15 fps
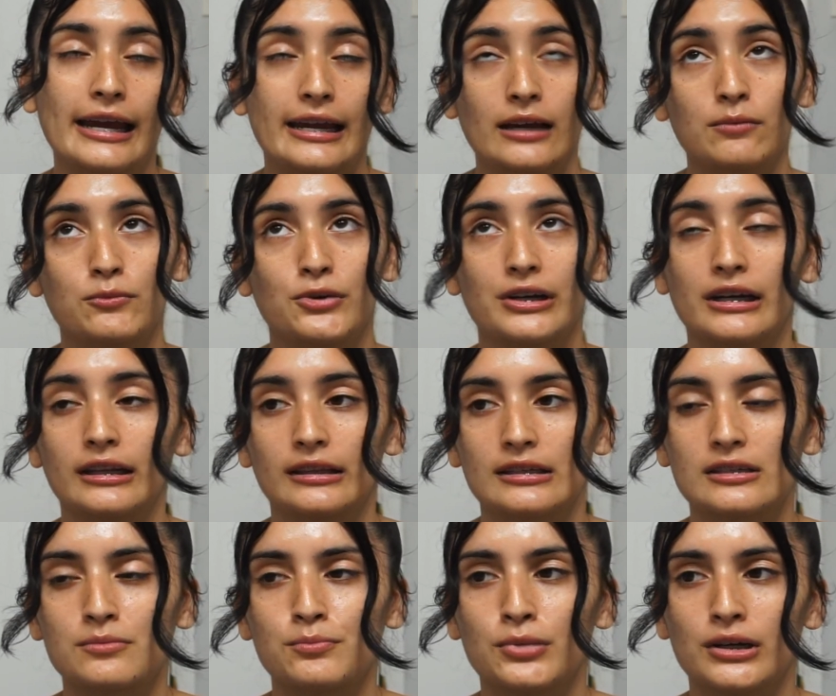am reading this
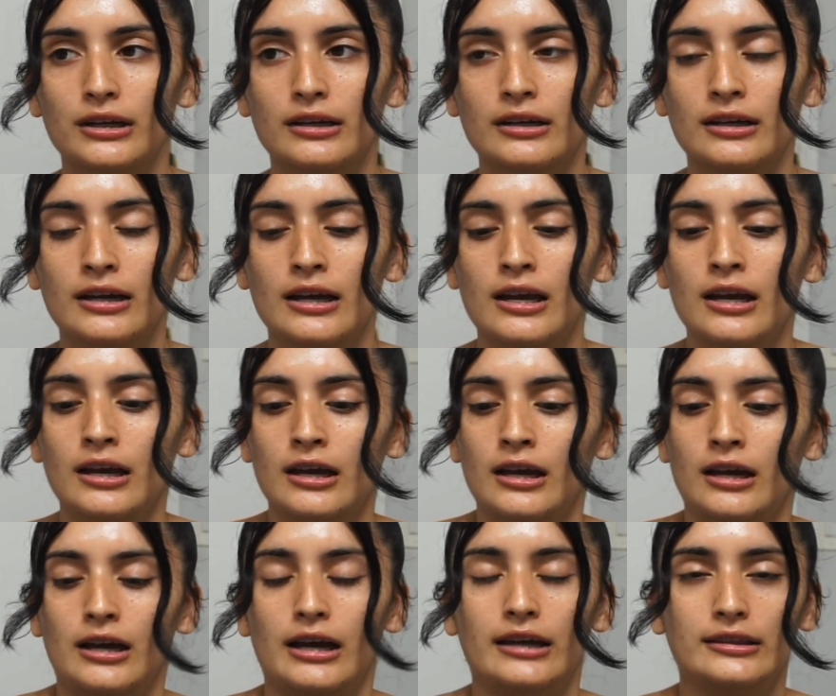book.
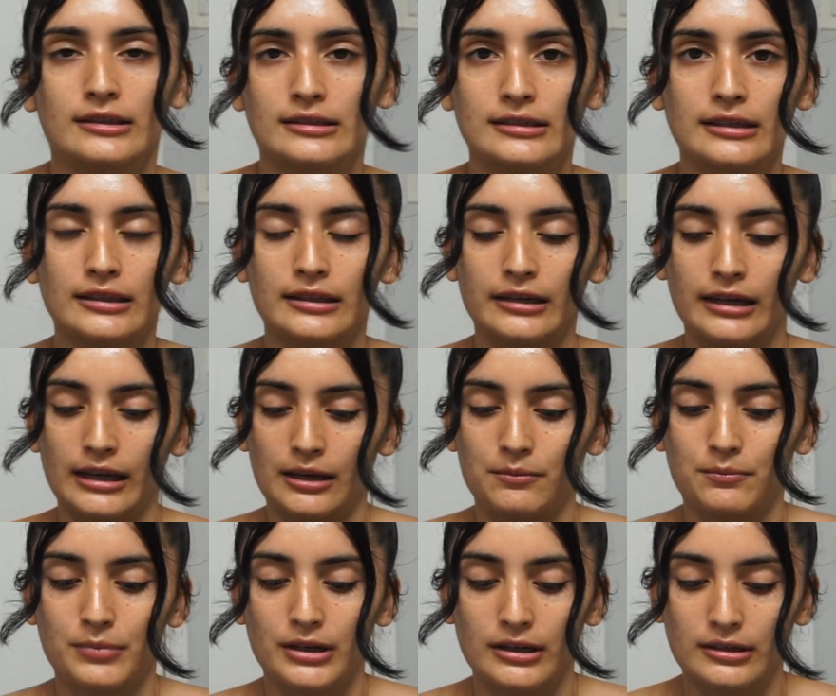I had to see the name
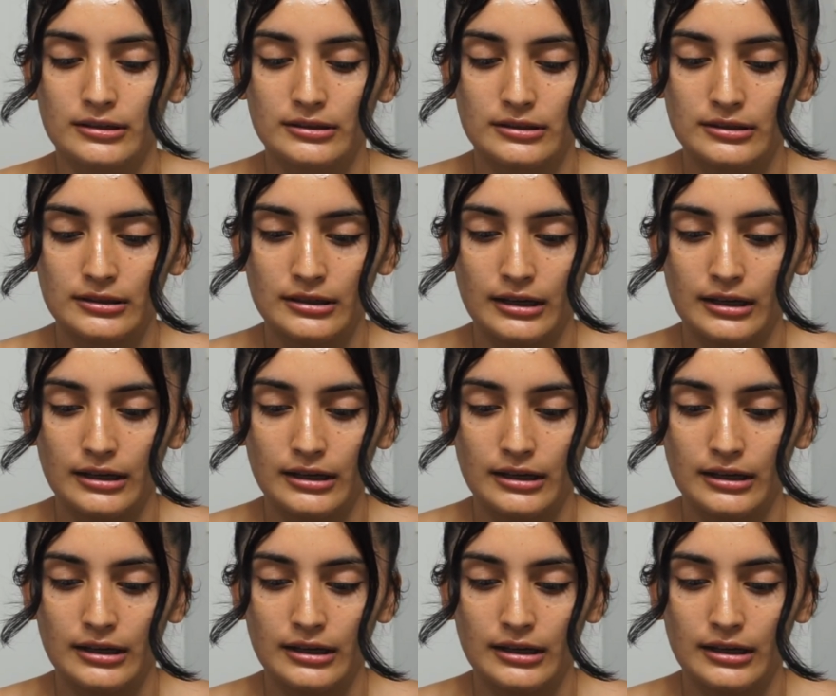because